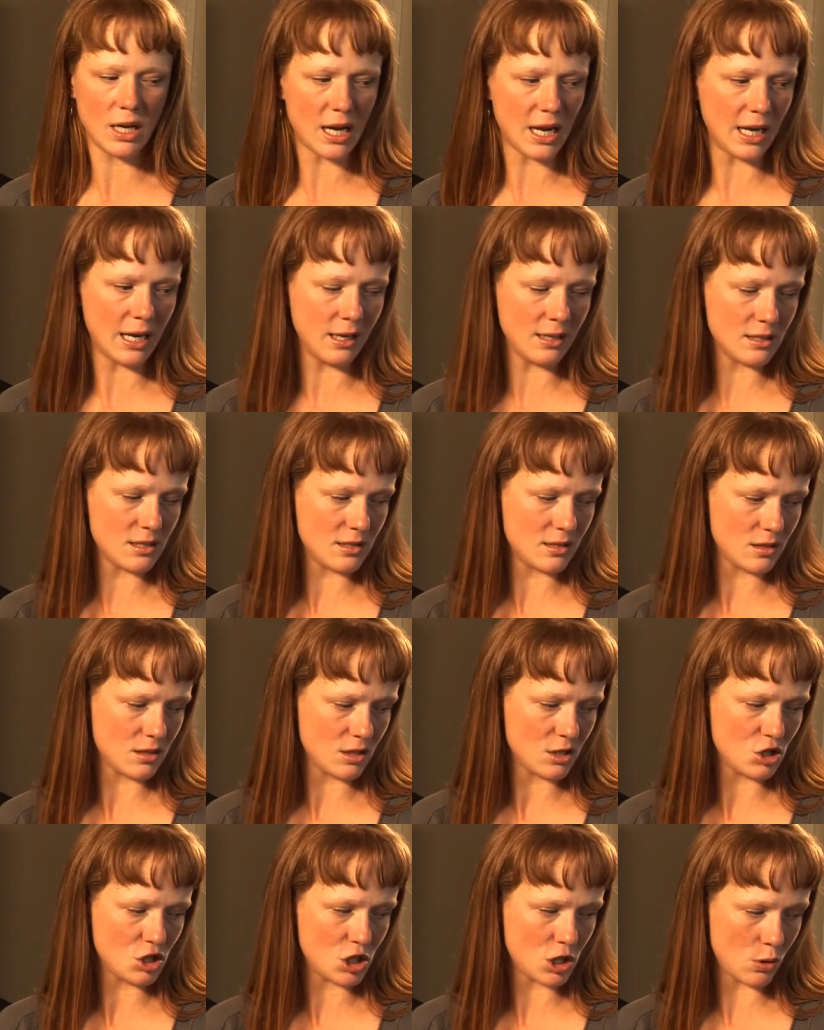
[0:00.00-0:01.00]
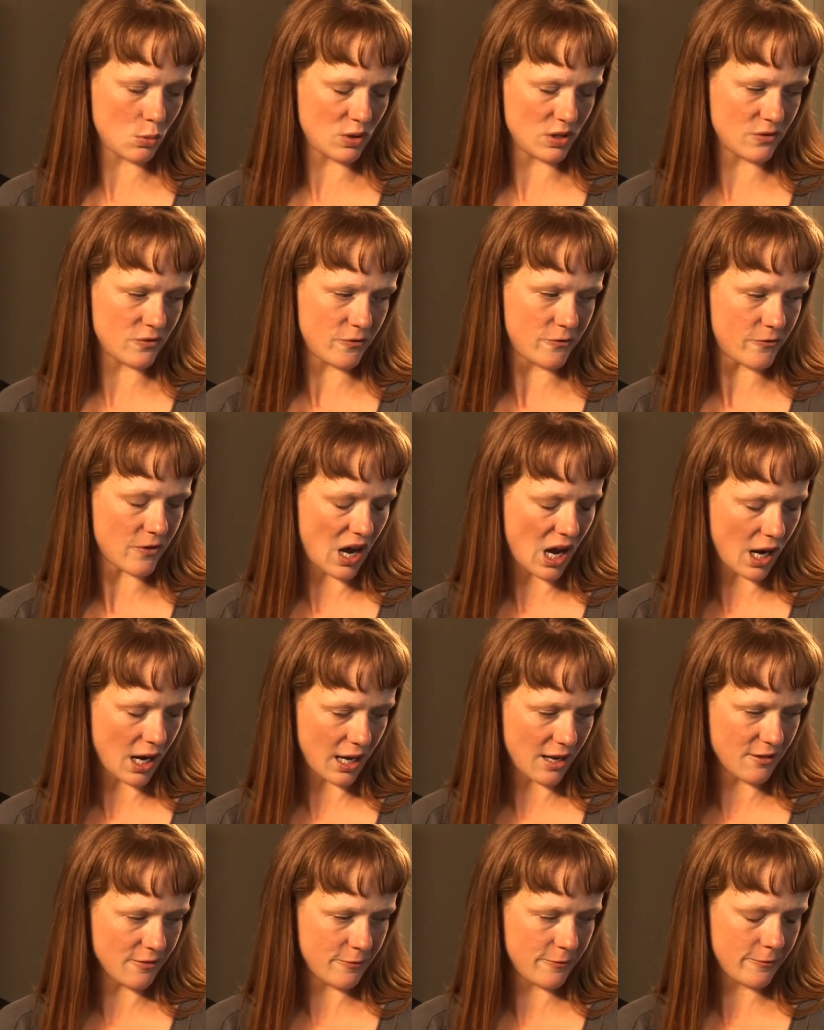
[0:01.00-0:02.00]
night, she was
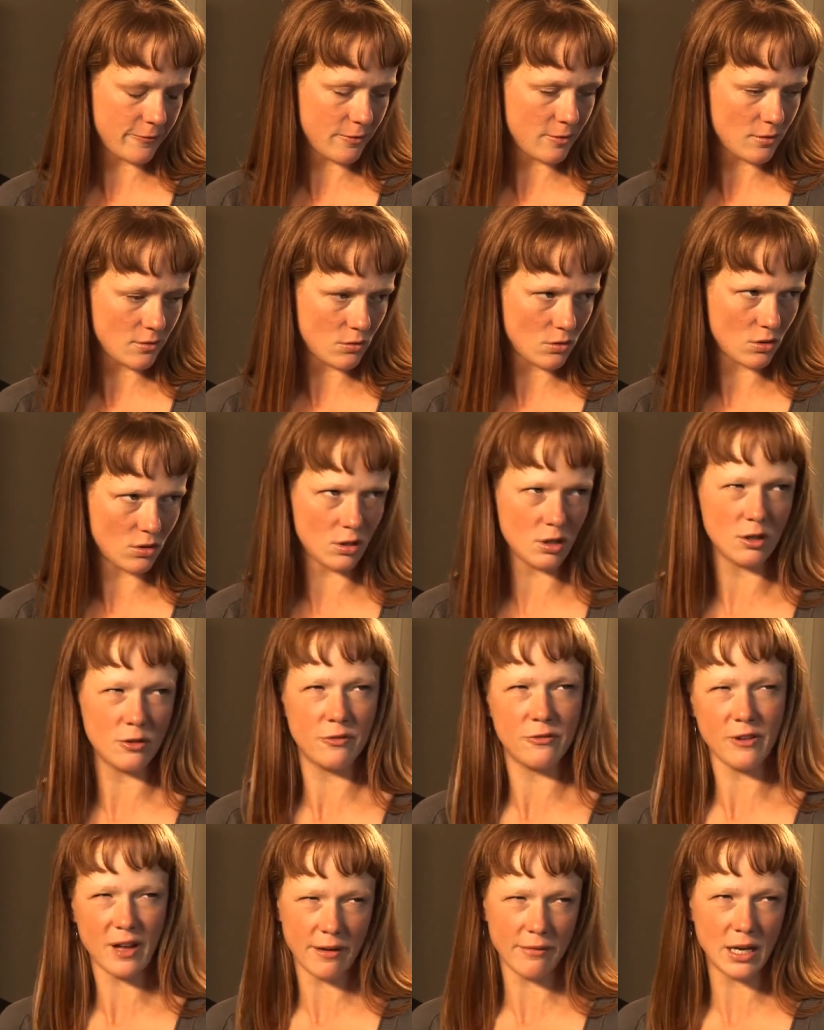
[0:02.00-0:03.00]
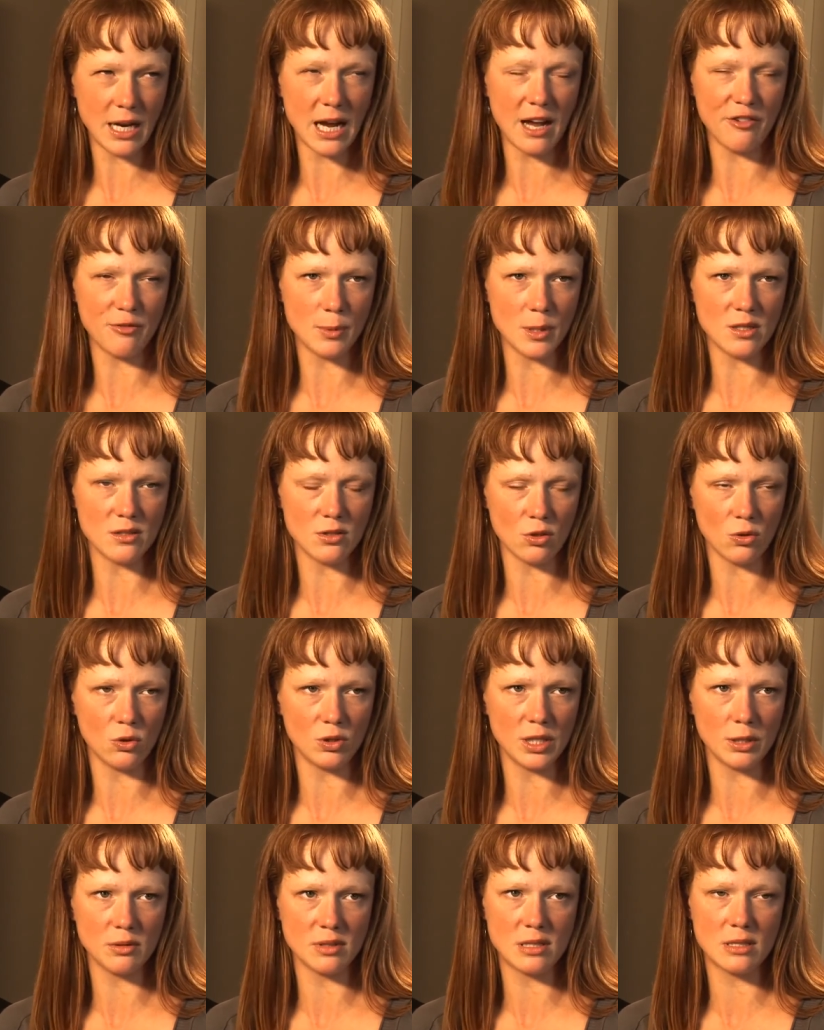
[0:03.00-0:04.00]
5 or 5.5 months
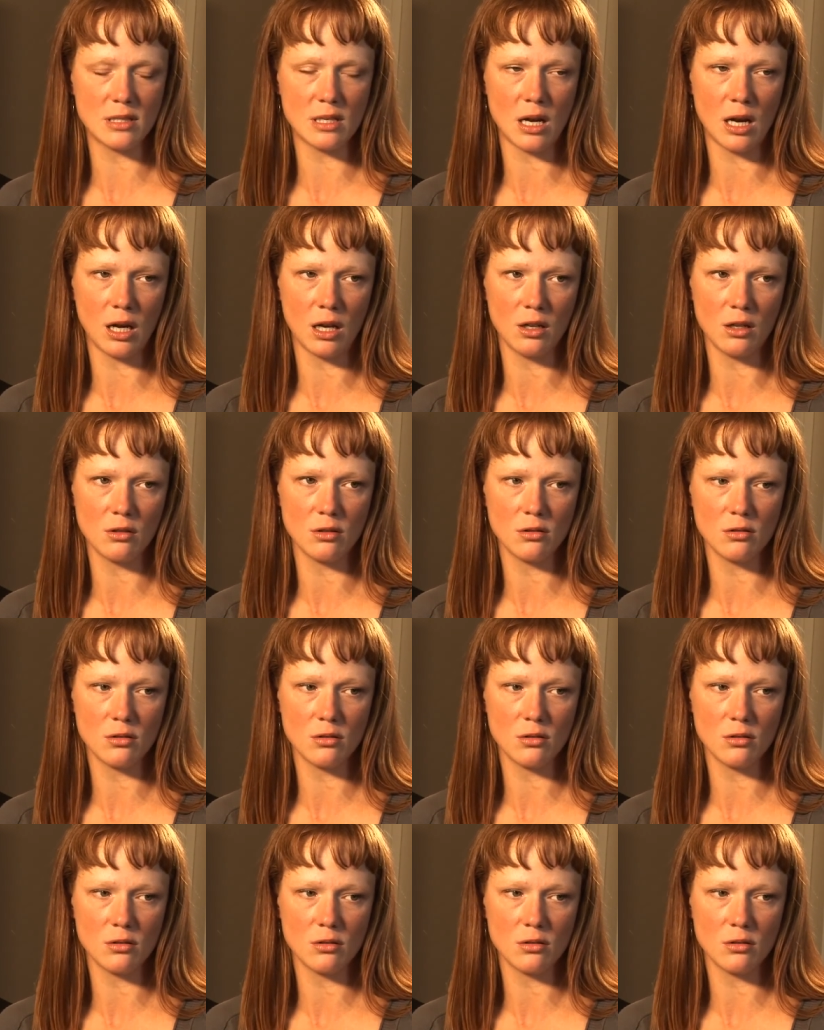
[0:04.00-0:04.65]
old. It was